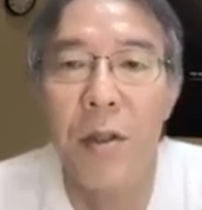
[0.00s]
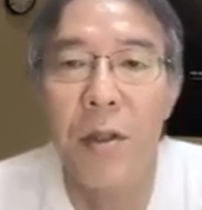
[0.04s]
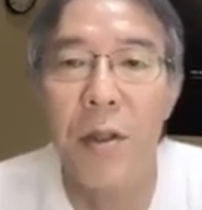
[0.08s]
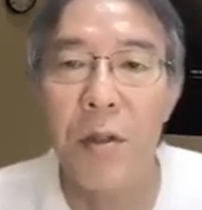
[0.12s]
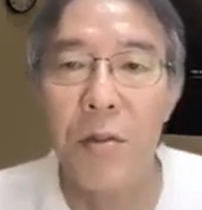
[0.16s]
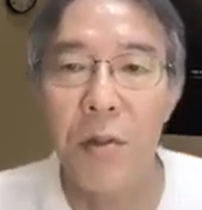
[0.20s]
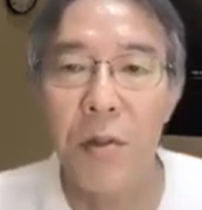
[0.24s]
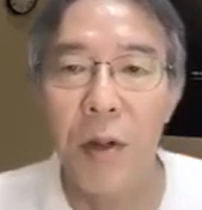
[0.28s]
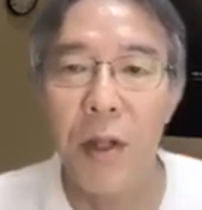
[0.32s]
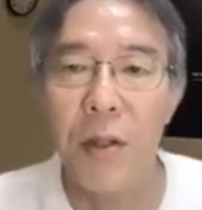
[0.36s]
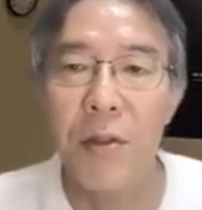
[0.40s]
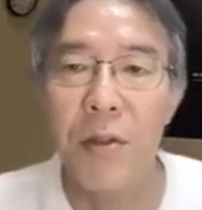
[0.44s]

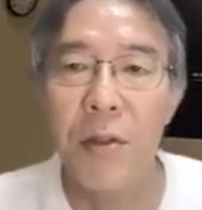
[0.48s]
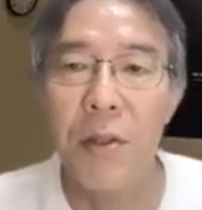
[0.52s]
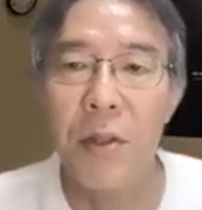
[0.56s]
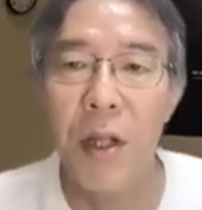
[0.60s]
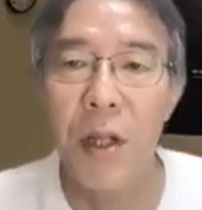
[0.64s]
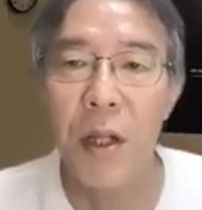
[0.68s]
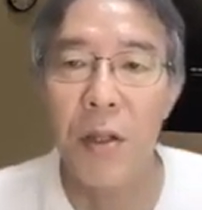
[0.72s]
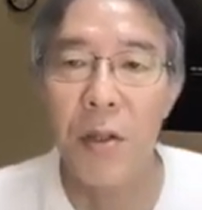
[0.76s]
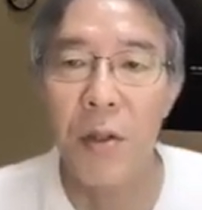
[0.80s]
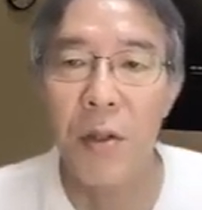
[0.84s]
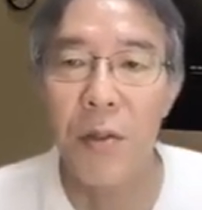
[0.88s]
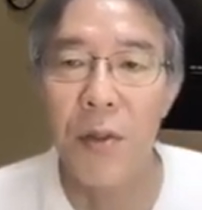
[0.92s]
the ground
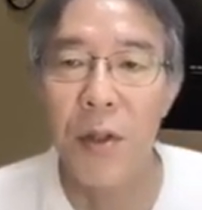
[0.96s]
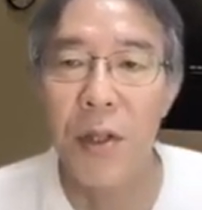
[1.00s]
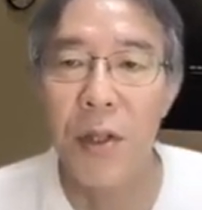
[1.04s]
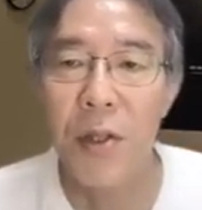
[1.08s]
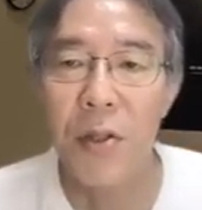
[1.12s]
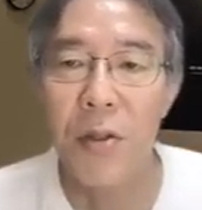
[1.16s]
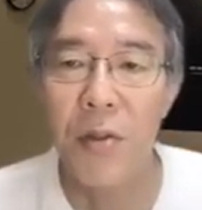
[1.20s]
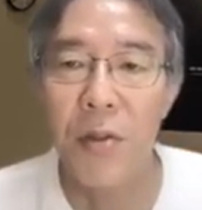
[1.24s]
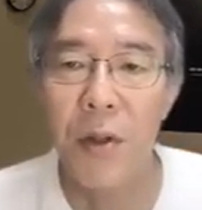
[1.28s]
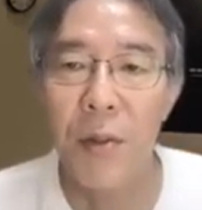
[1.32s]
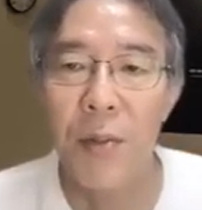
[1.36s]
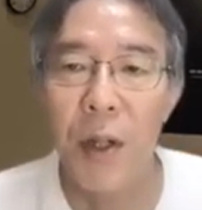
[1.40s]
state of
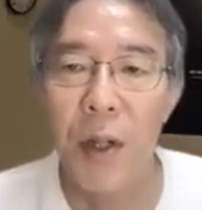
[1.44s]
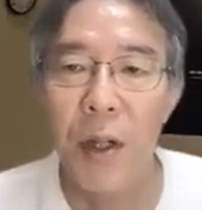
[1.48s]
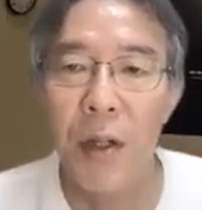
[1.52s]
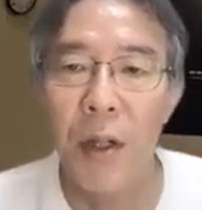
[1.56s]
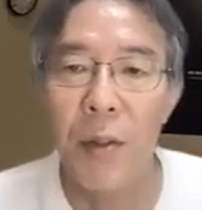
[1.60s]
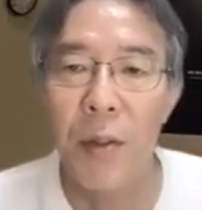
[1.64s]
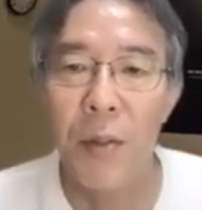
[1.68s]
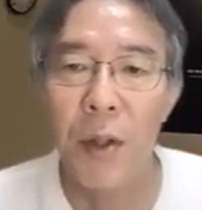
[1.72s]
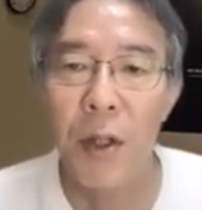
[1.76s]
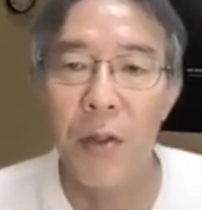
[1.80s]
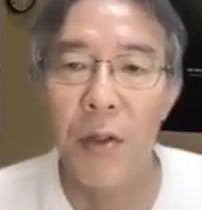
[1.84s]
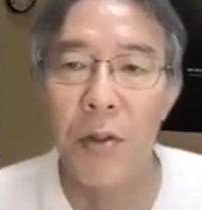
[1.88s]
this
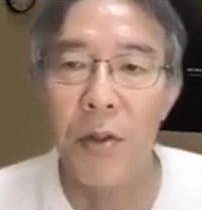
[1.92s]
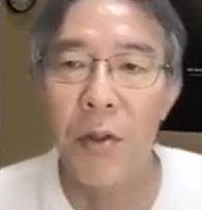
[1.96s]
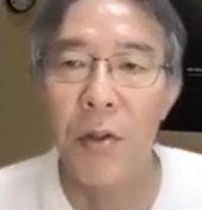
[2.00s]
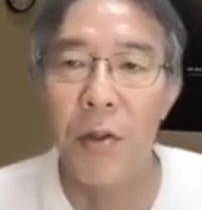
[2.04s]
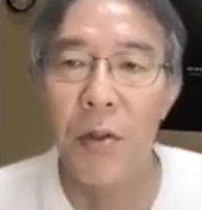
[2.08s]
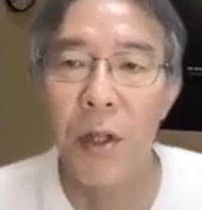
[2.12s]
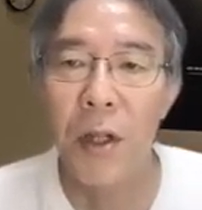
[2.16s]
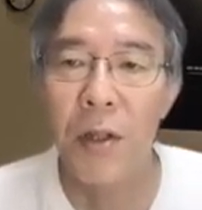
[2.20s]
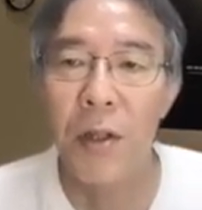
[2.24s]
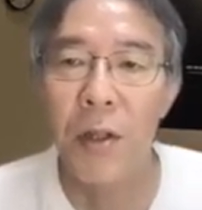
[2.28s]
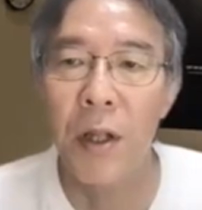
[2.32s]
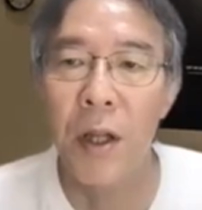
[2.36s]
trivial
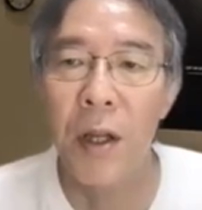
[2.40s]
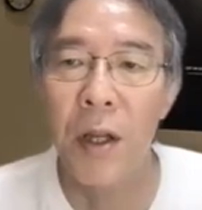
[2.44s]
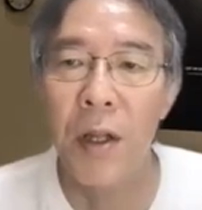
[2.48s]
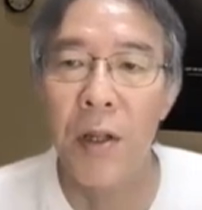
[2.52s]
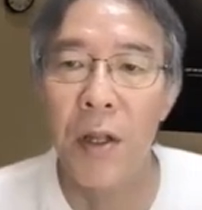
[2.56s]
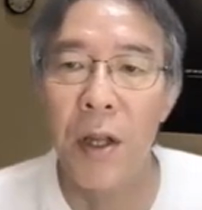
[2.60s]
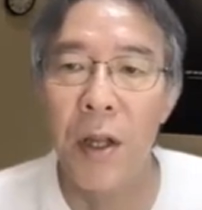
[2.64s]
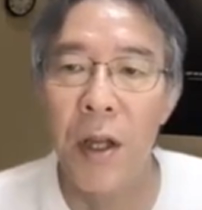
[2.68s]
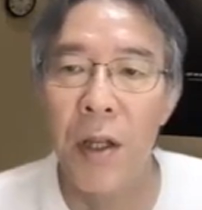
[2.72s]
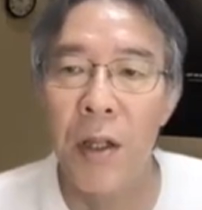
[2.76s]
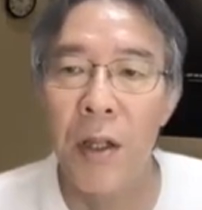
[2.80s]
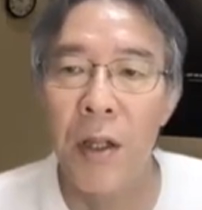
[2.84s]
Hamiltonian
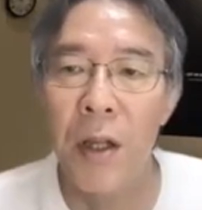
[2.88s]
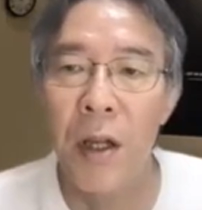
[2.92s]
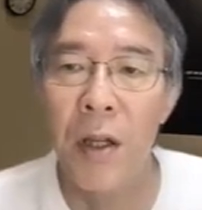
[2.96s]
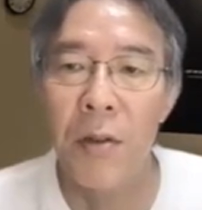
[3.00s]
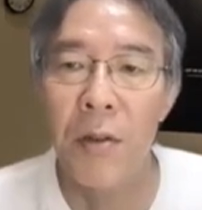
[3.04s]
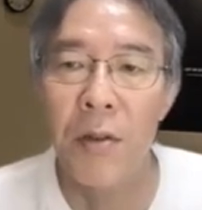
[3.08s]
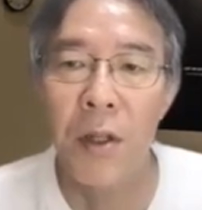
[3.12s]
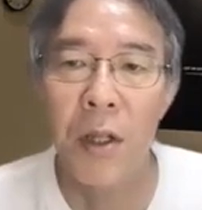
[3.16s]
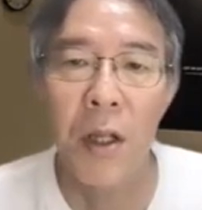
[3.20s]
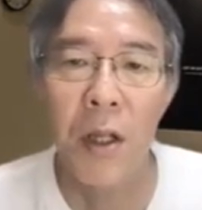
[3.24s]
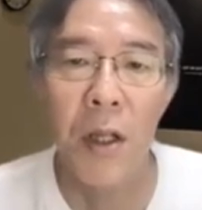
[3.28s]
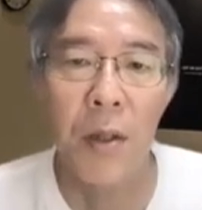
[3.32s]
and the
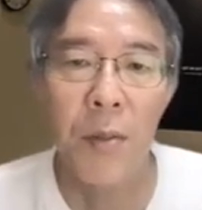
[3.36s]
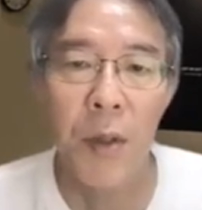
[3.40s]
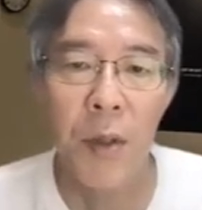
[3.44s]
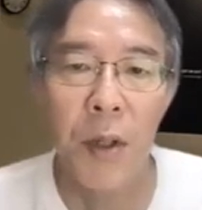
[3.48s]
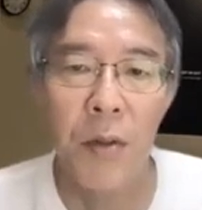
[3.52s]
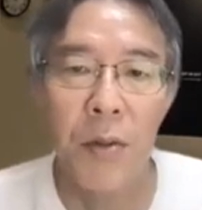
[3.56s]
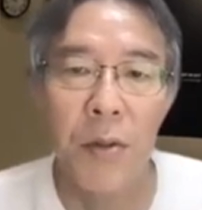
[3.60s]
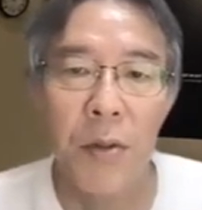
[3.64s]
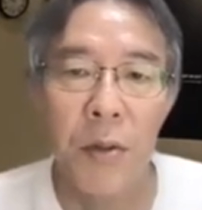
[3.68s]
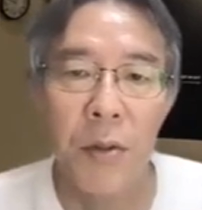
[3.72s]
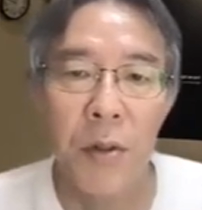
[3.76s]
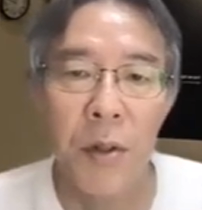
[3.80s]
AKOT
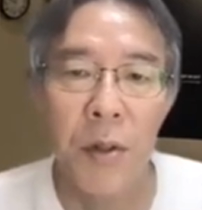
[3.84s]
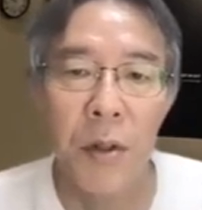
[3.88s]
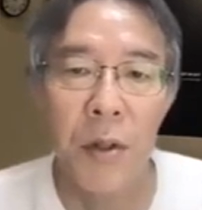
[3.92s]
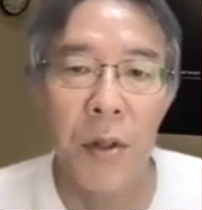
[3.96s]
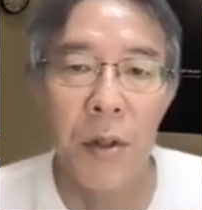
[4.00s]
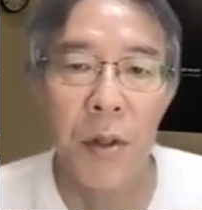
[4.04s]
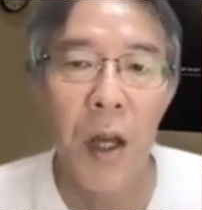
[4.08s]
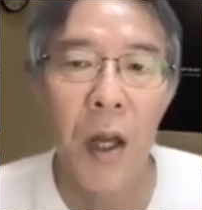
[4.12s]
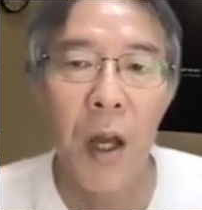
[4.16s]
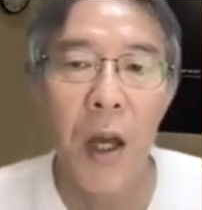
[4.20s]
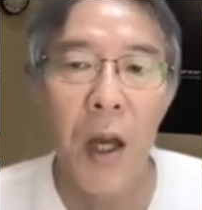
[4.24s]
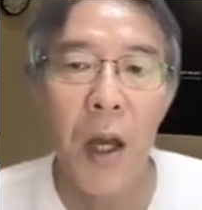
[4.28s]

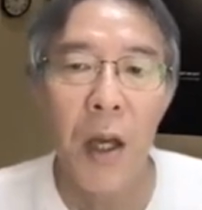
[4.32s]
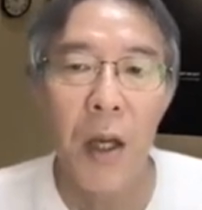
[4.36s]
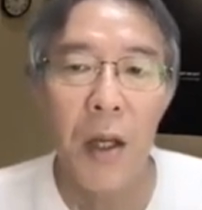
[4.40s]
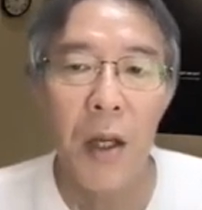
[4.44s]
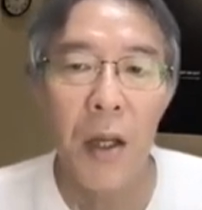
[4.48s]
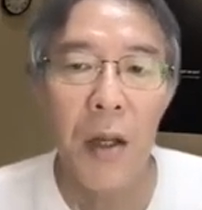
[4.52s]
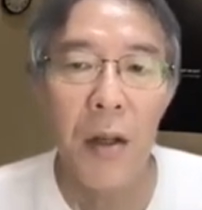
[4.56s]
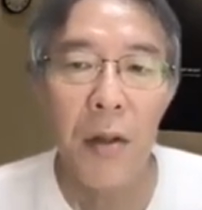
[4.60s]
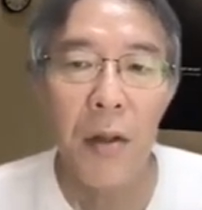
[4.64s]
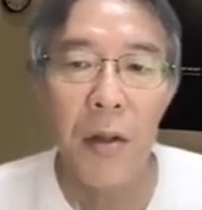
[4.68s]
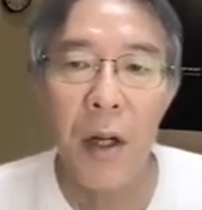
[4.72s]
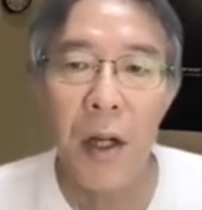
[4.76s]
Hamiltonian.
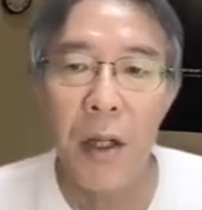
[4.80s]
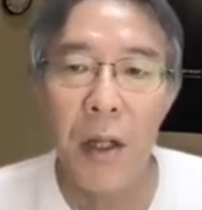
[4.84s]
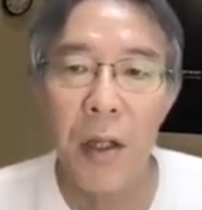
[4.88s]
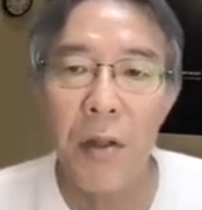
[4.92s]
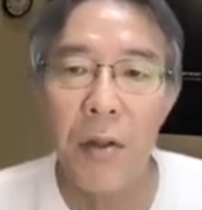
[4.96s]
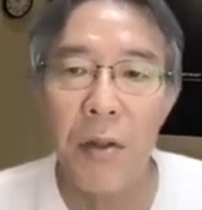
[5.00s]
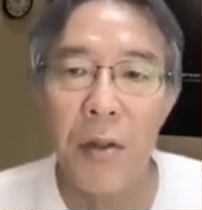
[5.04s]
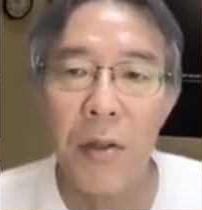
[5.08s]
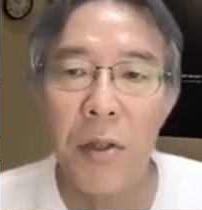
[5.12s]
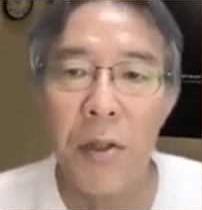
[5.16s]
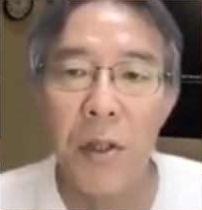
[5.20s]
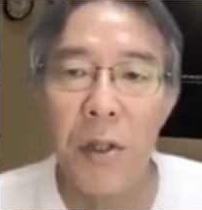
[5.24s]
Here I
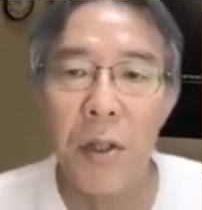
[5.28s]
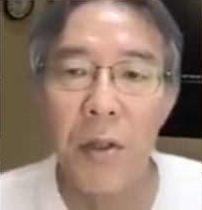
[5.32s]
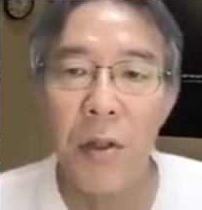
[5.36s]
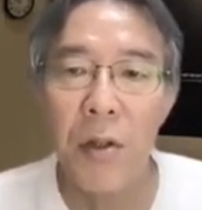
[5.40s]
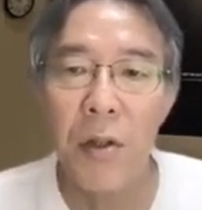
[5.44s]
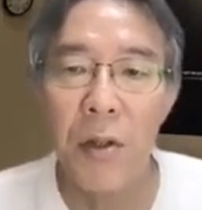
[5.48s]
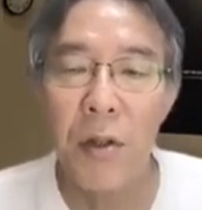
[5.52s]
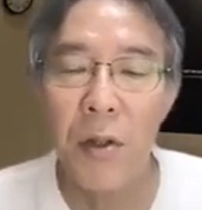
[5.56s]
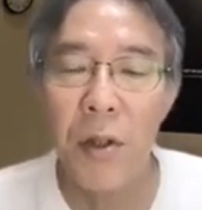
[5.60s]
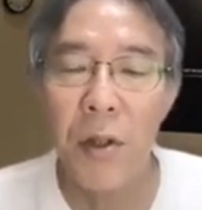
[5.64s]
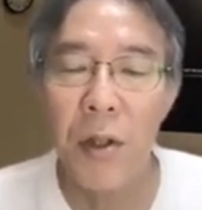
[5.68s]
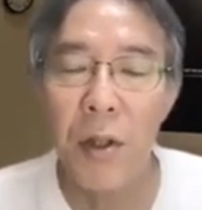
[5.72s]

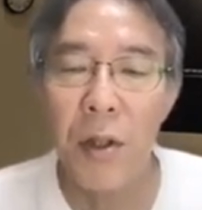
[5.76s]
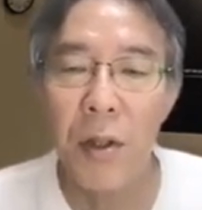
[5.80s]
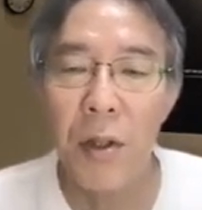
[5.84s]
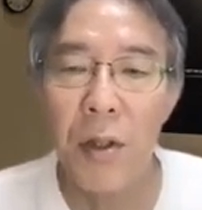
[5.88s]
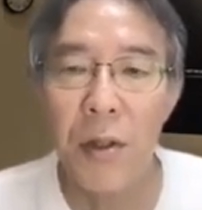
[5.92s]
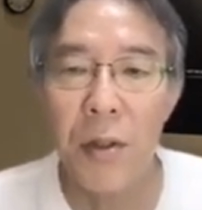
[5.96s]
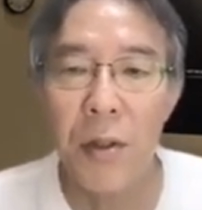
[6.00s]
consider the